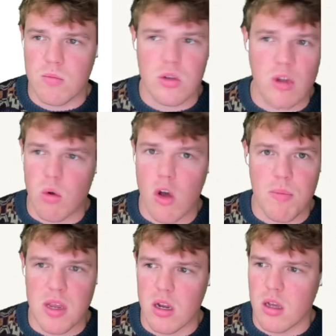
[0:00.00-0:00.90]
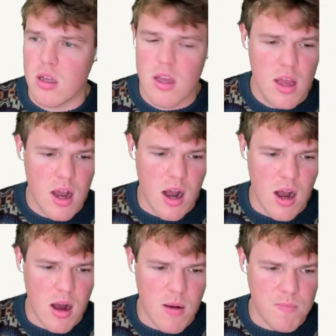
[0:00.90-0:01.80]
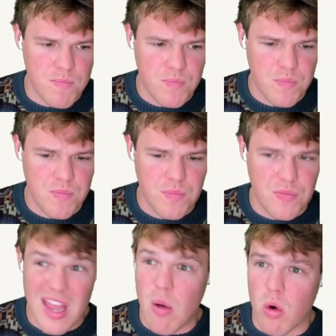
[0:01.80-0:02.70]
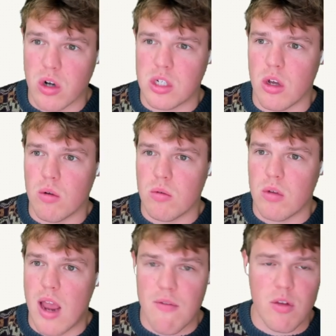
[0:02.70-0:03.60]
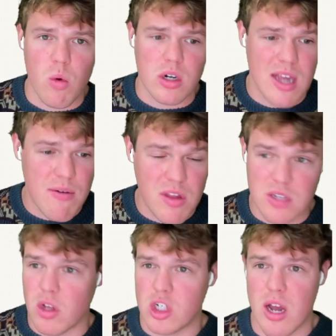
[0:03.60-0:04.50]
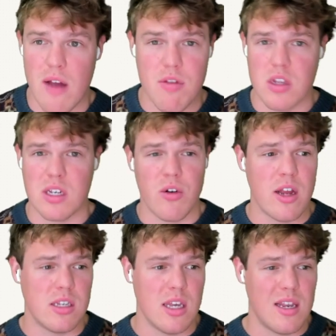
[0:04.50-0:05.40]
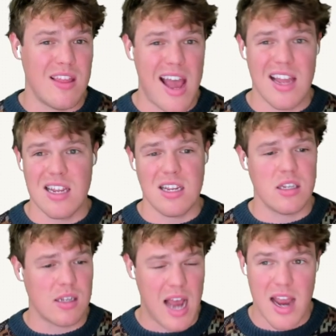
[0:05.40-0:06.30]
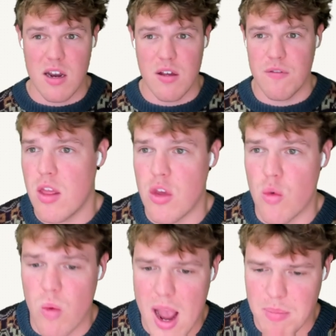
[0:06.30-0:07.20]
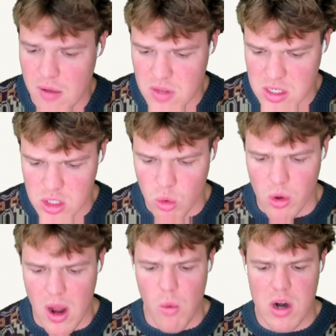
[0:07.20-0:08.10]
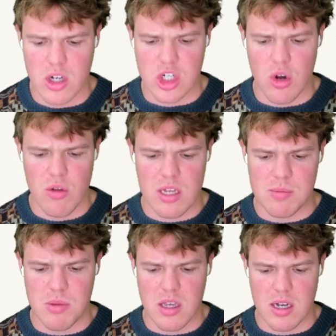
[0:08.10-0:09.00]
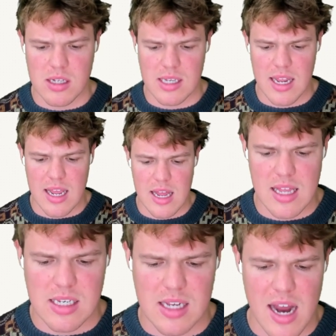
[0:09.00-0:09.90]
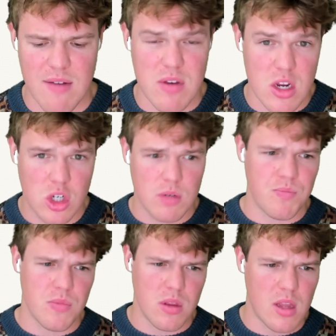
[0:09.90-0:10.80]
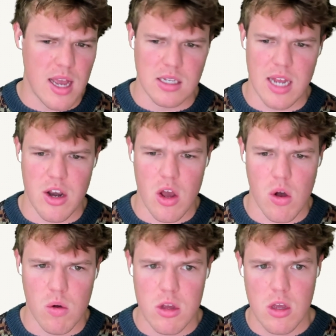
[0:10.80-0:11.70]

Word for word: Don't call PETA. Um, that works though everything works. Everything's flushed out, everything's connected. That is kind of the wrap of this tutorial. I wanted to show you this because it, this is kind of niche, as I know